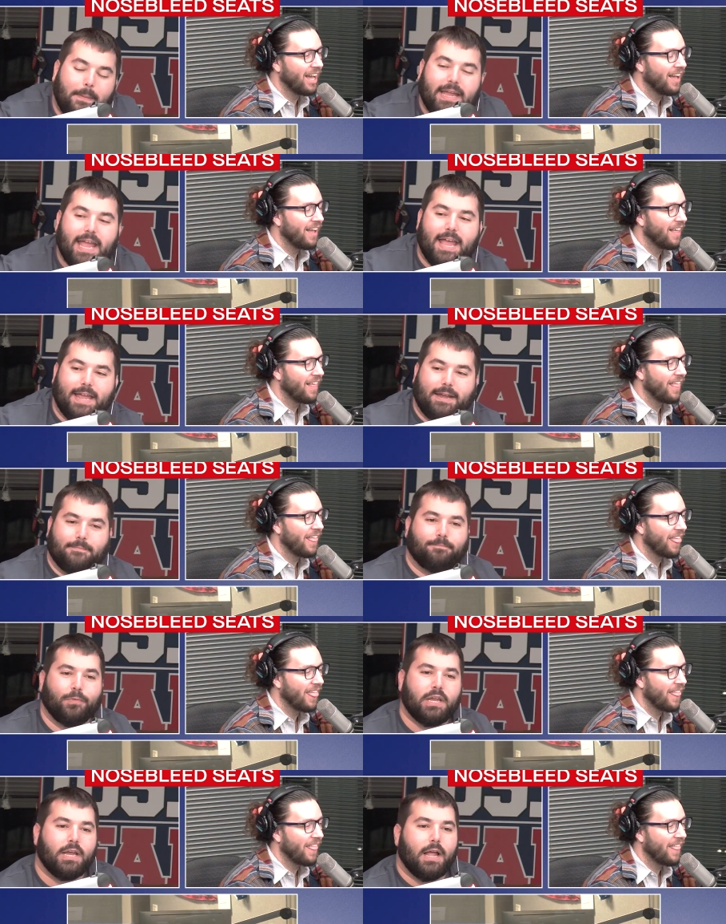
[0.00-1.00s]
Speaker 1: in
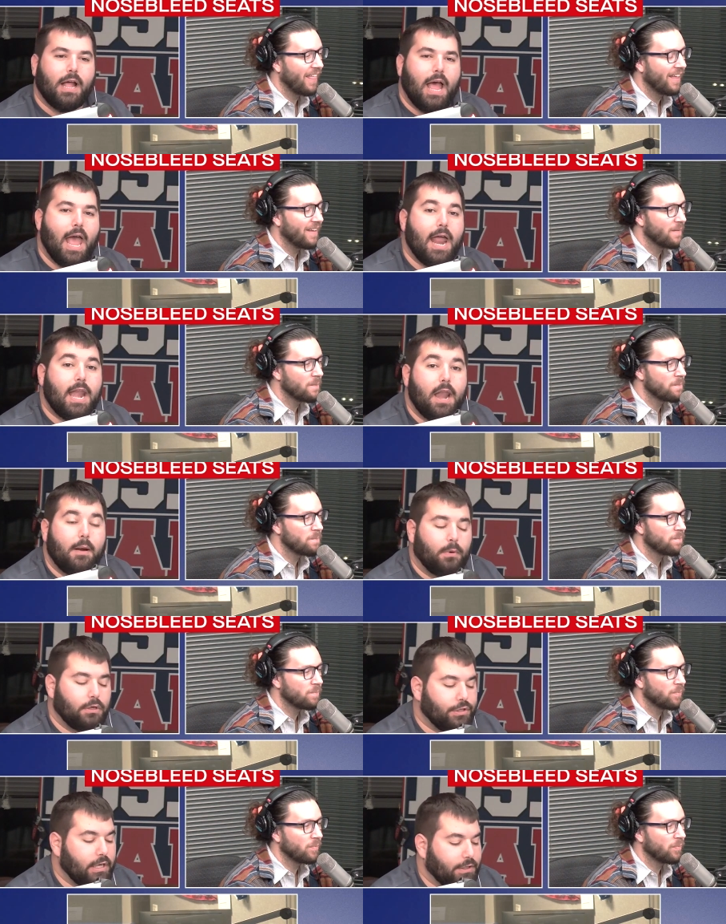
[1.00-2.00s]
at number
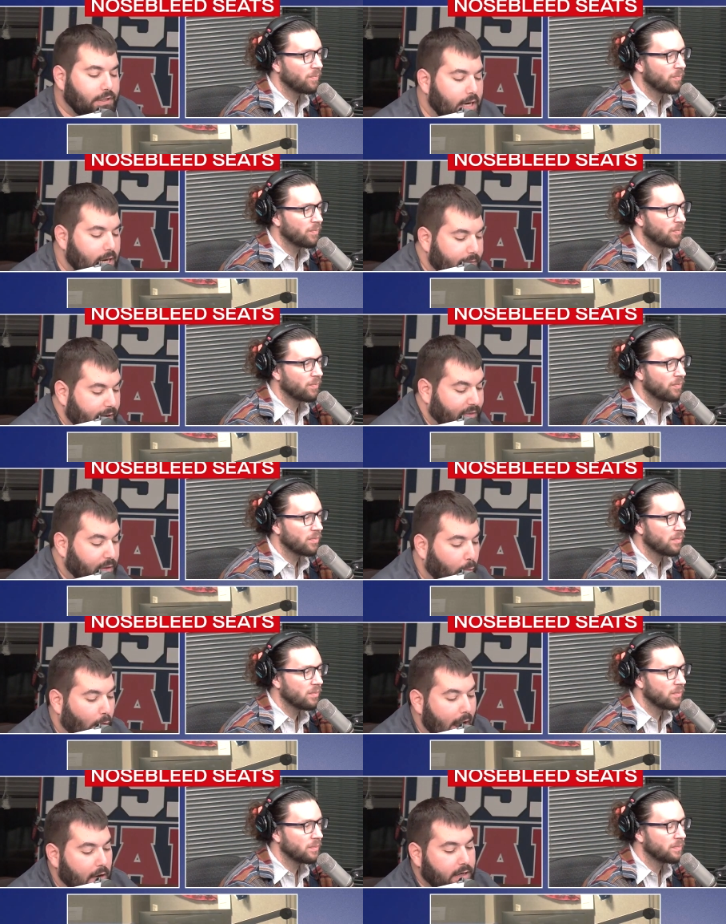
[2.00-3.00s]
16, I've got the
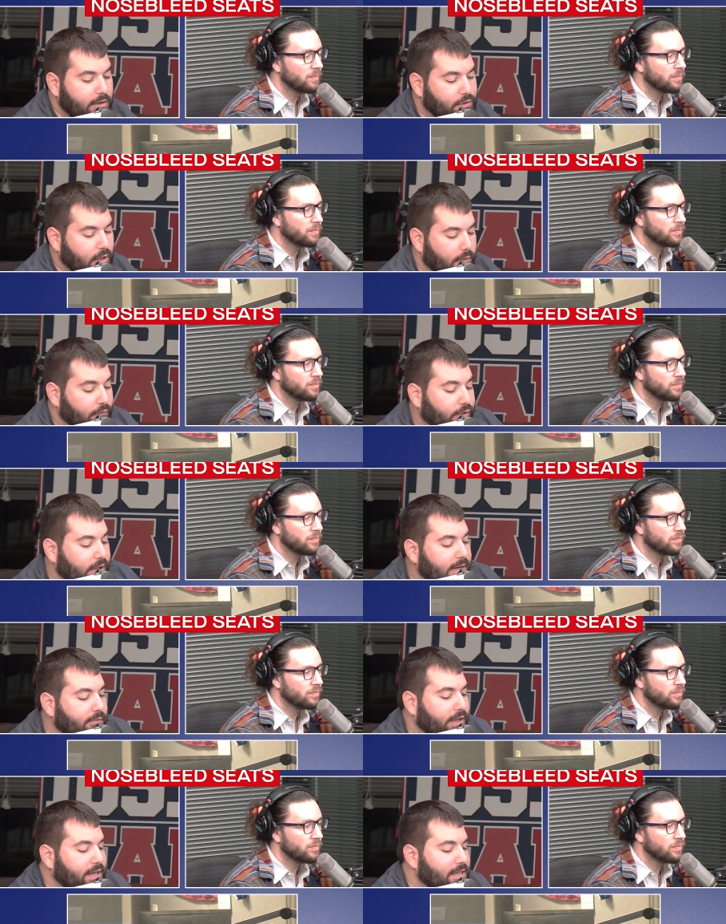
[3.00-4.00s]
Brownies of
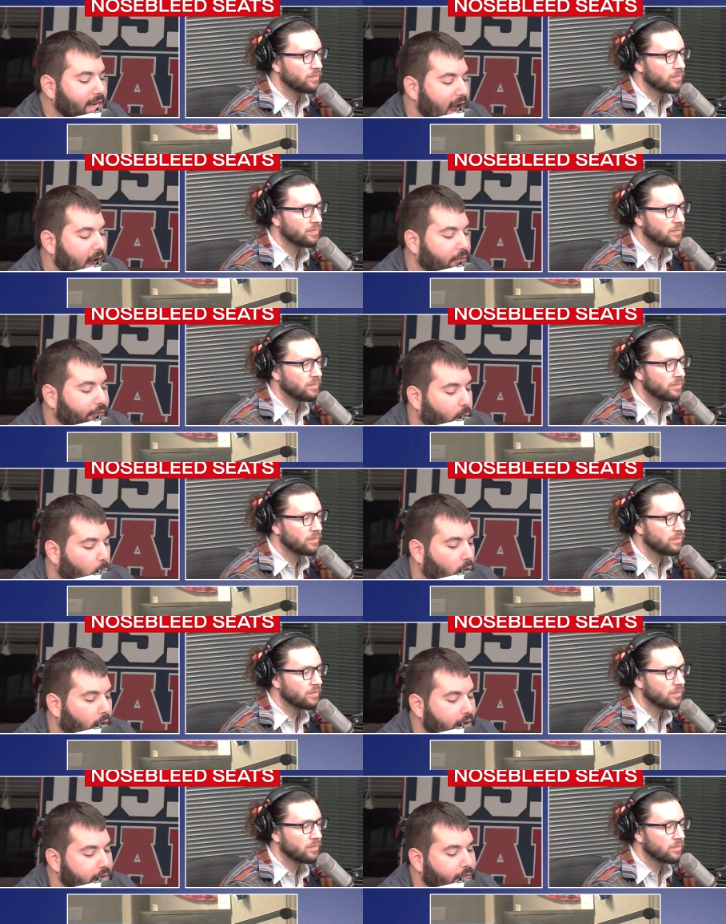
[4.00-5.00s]
Cleveland at
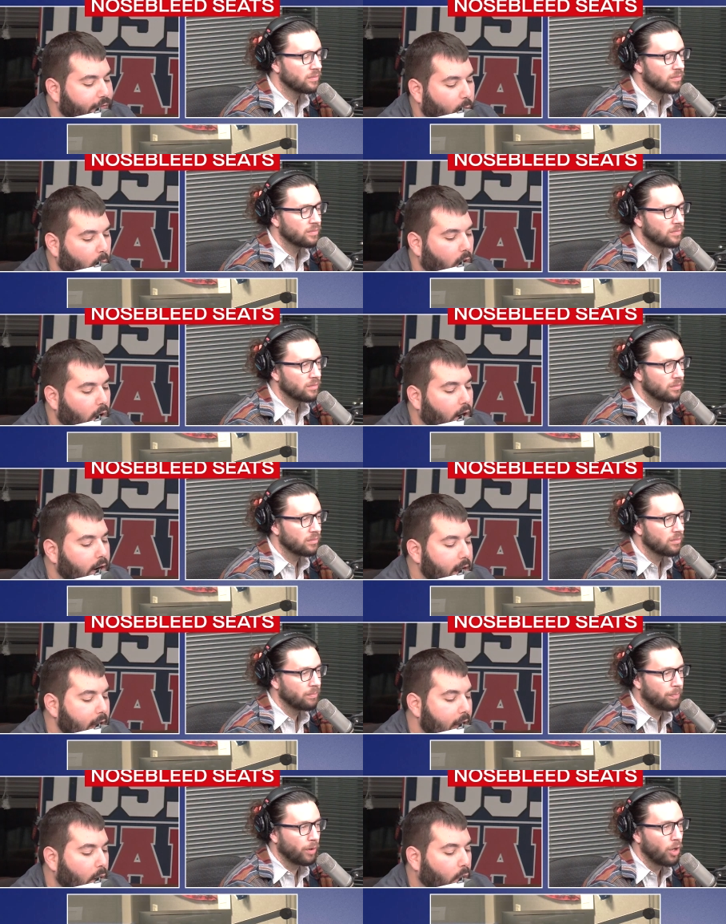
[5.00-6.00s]

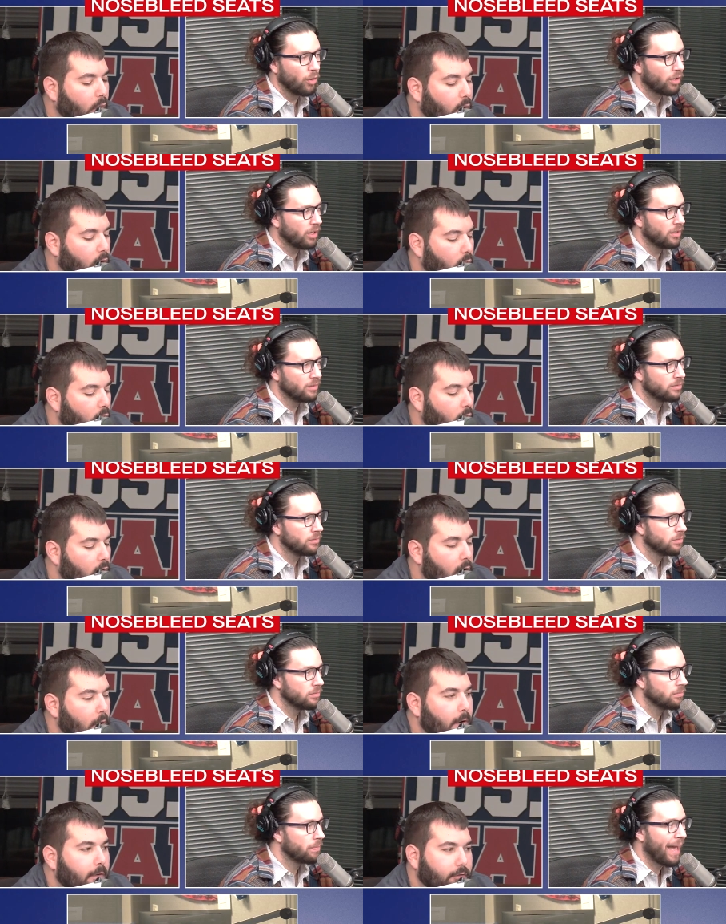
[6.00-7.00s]
4-4.
Speaker 2: Broken,
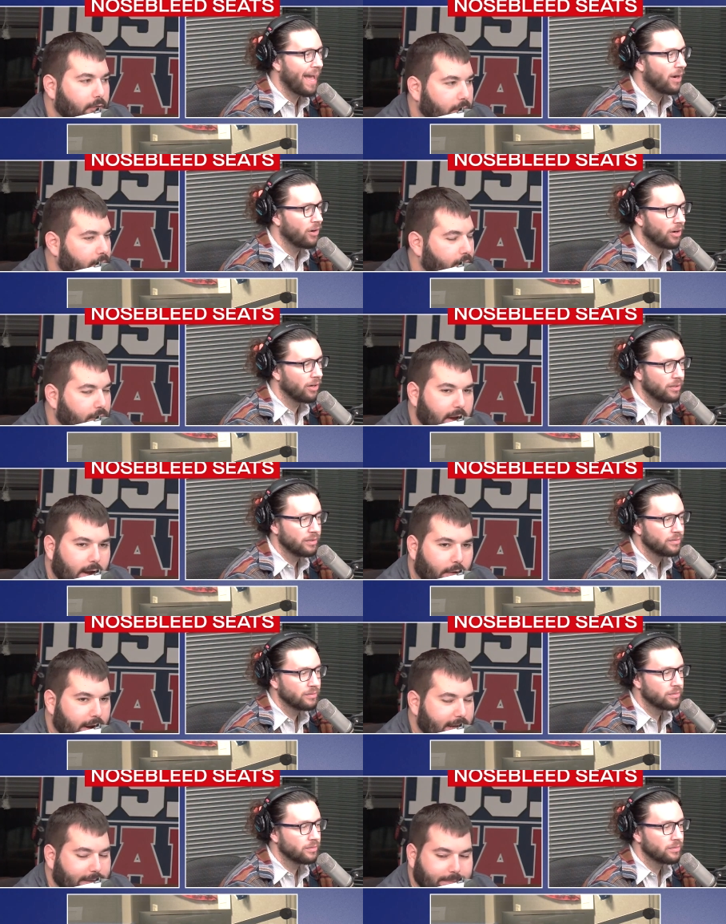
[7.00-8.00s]
battered.
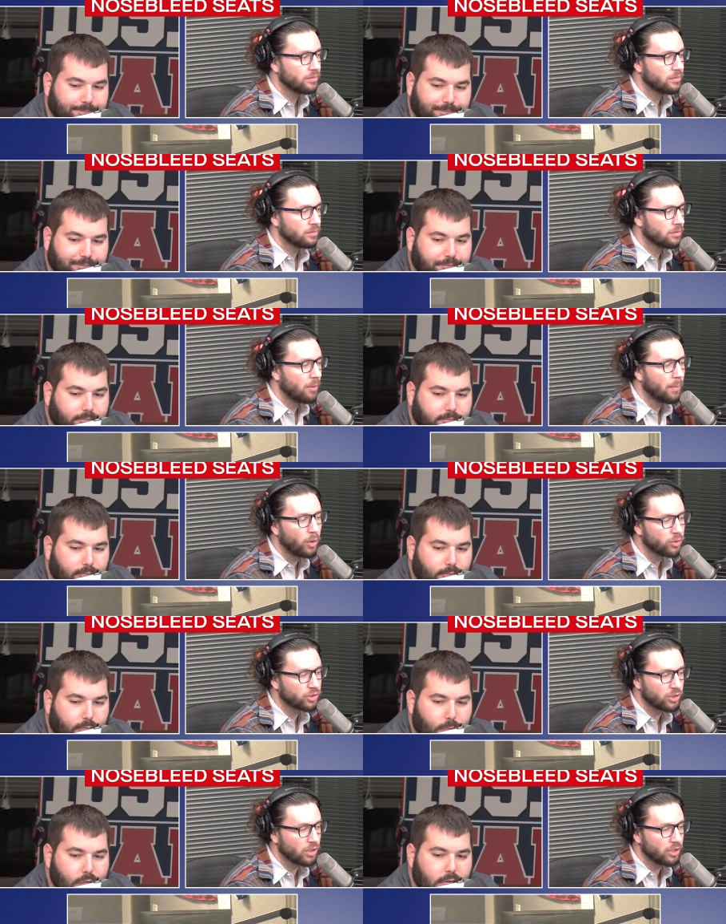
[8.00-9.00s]
Very.
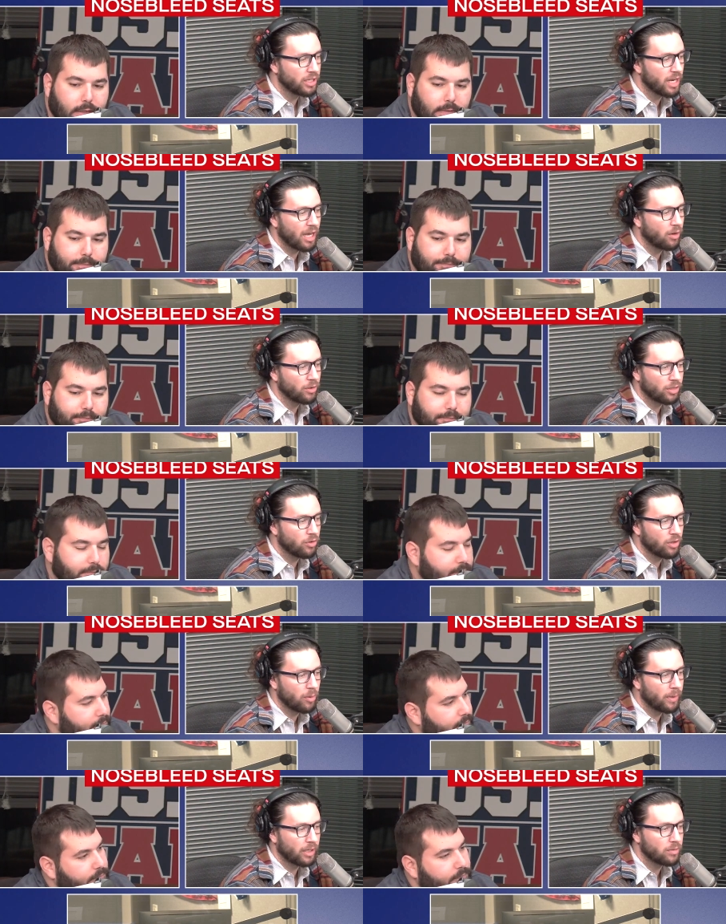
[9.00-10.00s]
Emotionally now with Odell
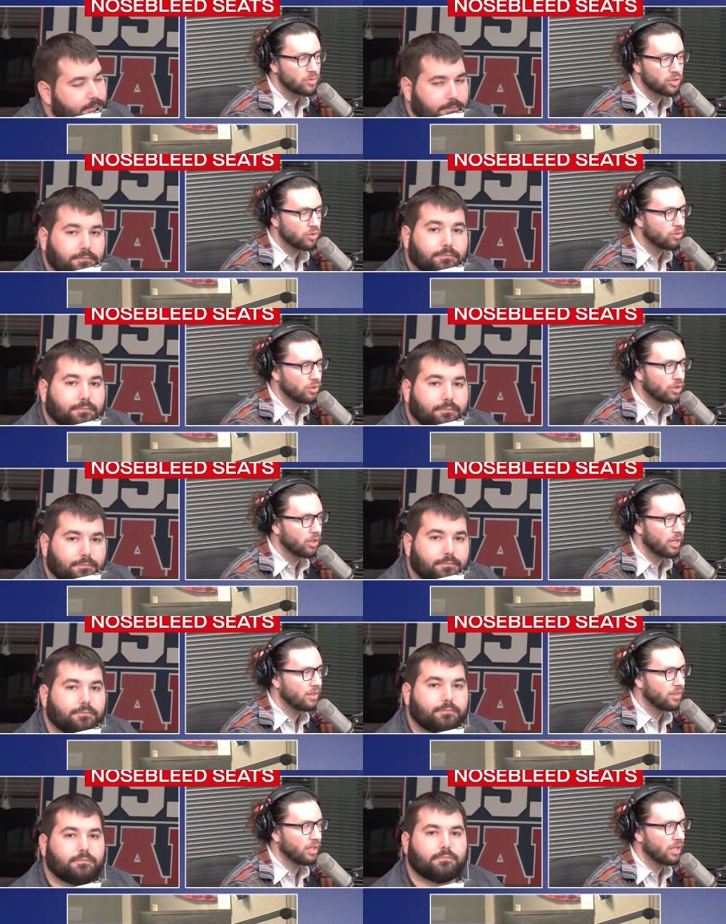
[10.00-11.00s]
Beckham Jr.
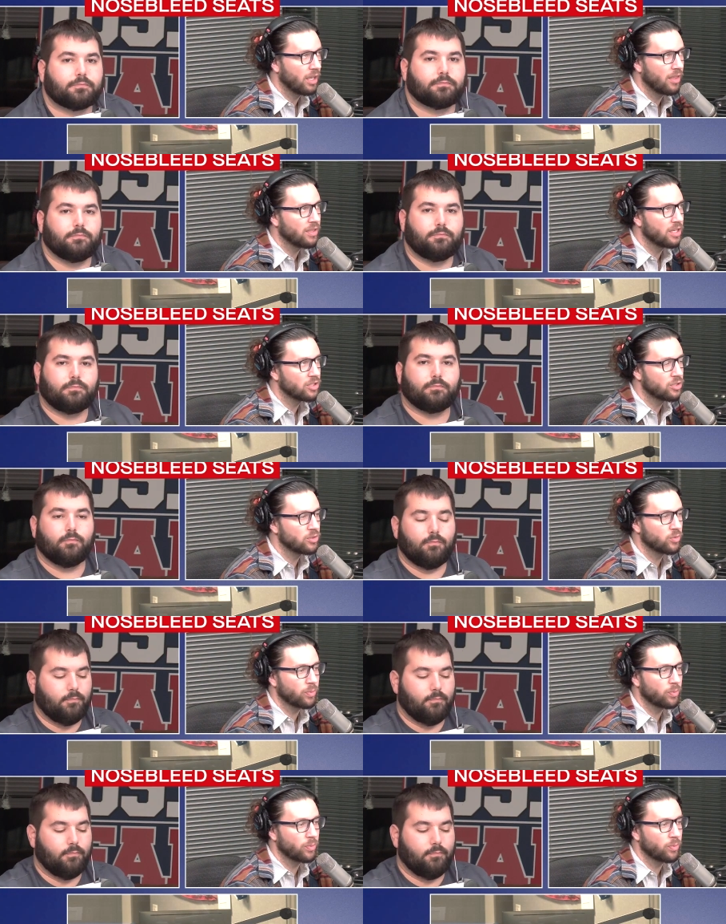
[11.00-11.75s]
and the issues with